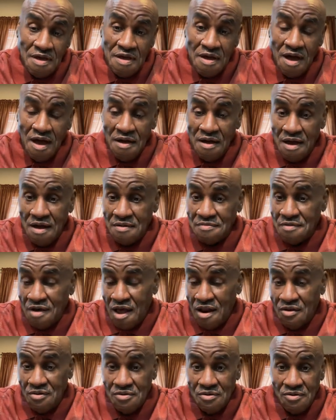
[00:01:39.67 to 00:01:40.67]
I
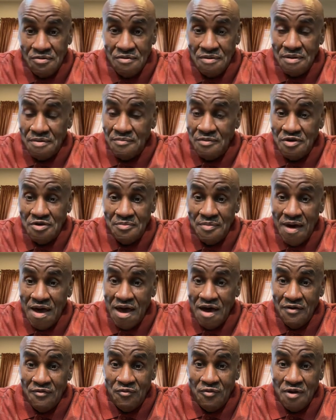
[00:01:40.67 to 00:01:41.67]
don't know, you might
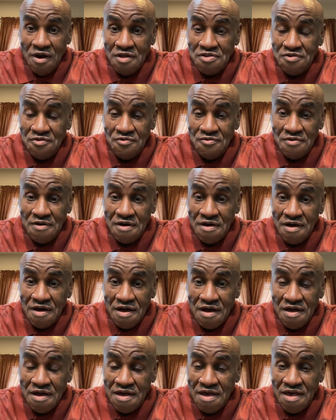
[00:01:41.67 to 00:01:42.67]
have one or two
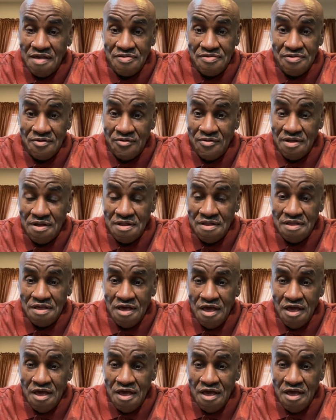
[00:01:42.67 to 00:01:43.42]
hits on it,